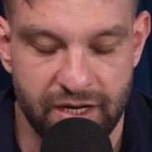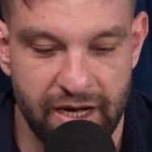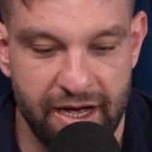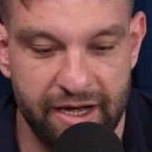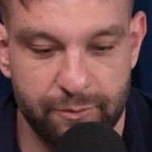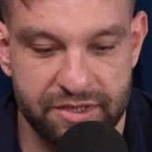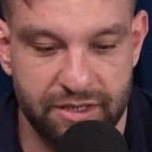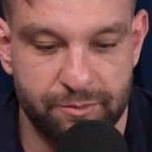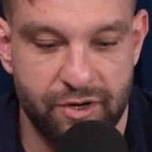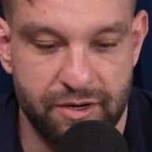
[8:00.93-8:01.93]
I was
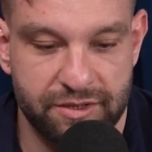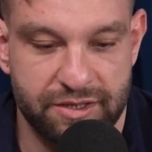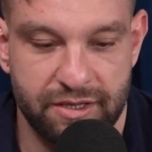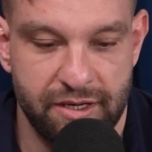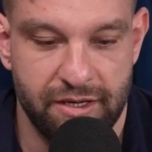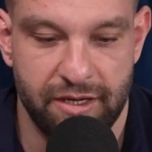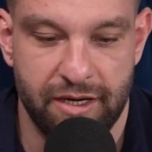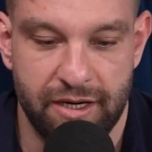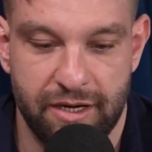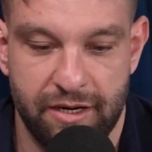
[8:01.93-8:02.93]
in the Bronx,
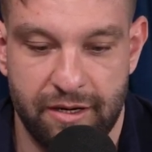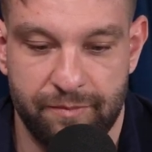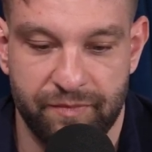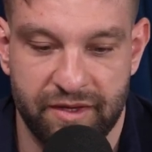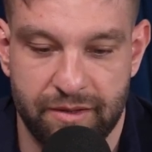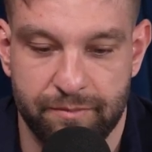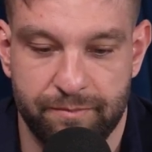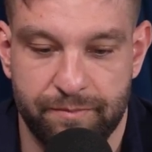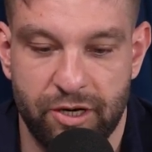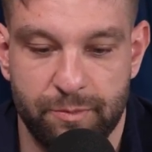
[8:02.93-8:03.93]

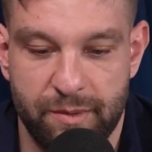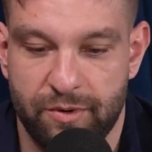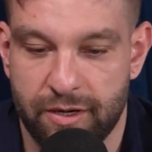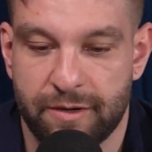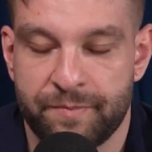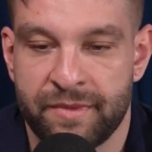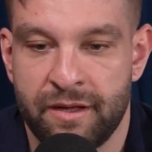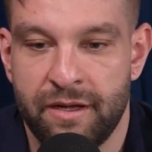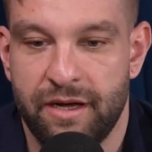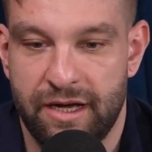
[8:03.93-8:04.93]
Pelham Bay Park,
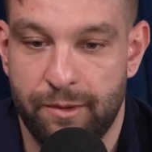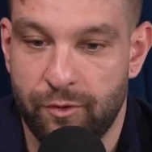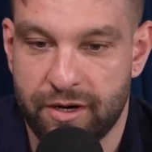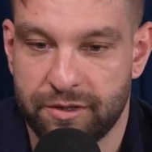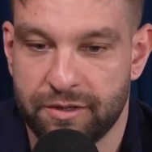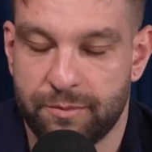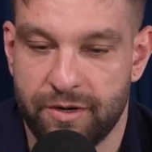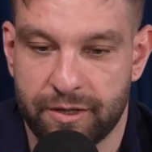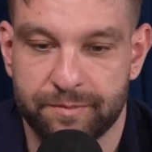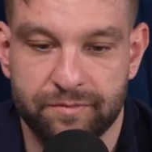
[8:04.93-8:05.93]
and I'm walking through the
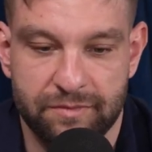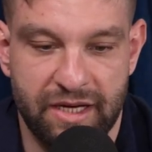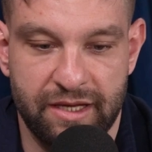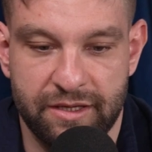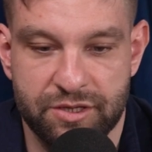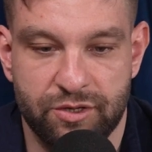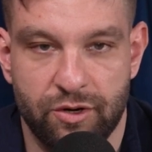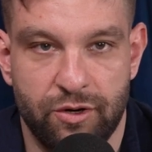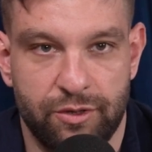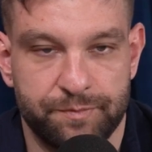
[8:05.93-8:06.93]
park, and this
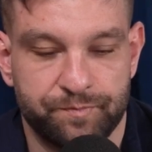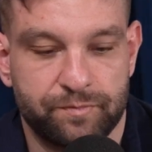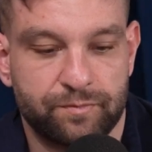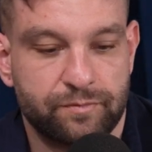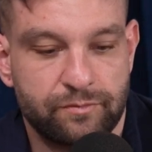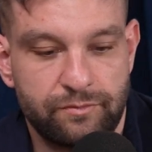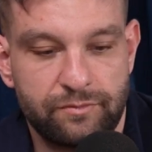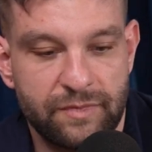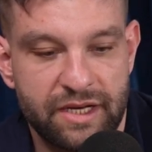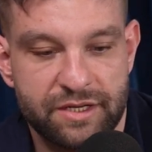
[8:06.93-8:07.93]
girl
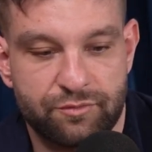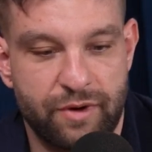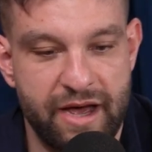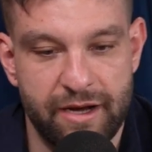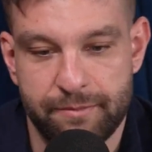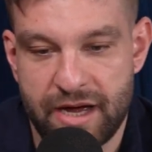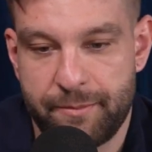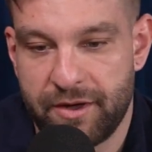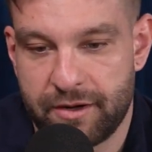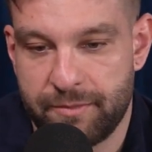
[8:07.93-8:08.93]
is riding by
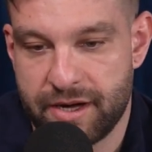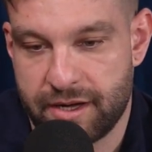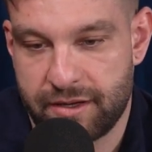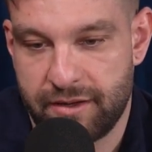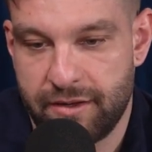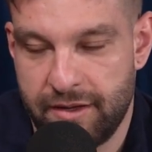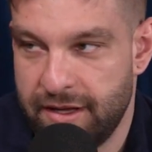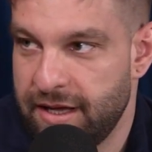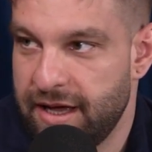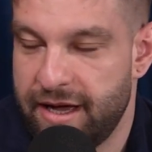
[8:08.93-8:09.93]
me on a bike,
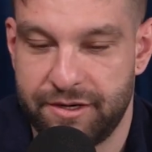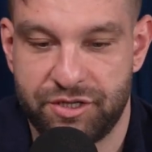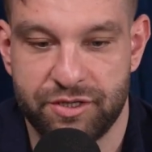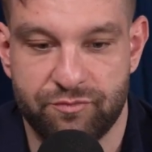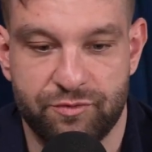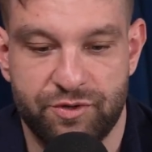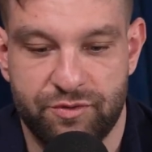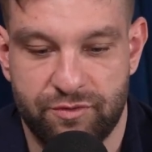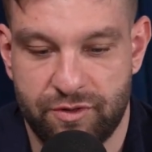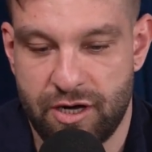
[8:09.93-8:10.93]
and she's
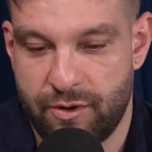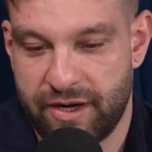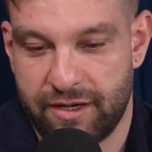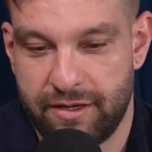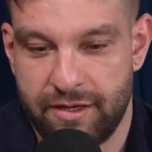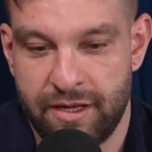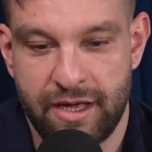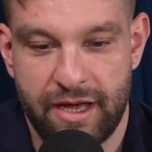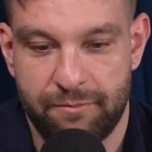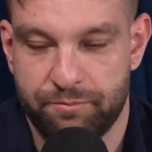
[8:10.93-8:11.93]
going
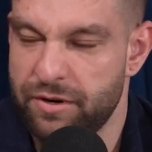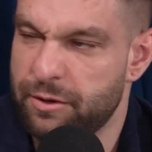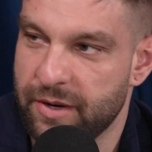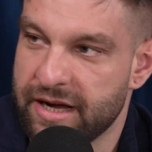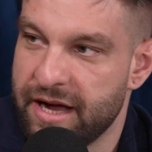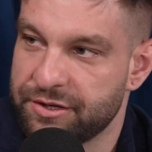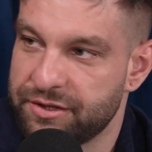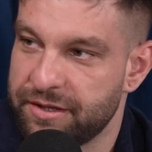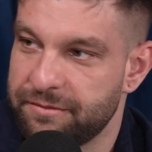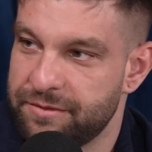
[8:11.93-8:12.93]
pretty quick actually.